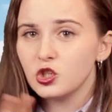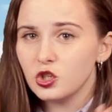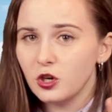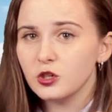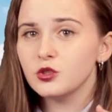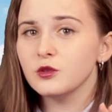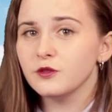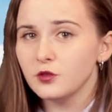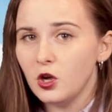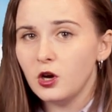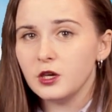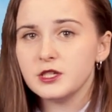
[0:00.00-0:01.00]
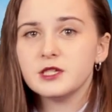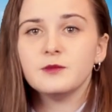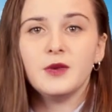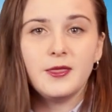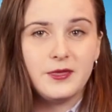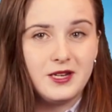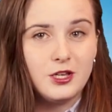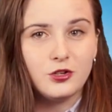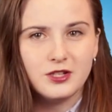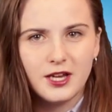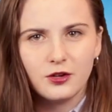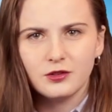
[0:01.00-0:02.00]
Doctor of Laws meant that he
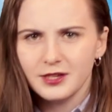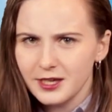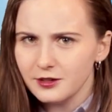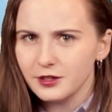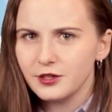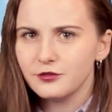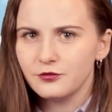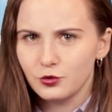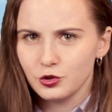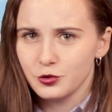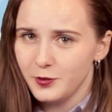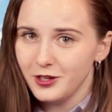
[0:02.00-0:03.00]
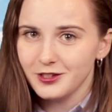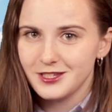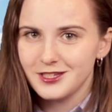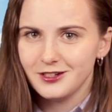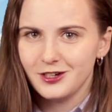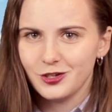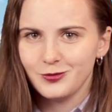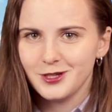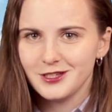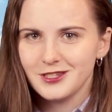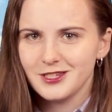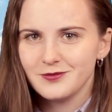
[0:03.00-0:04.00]
could now legally forge policy
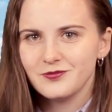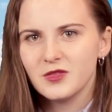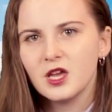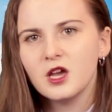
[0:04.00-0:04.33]
documents.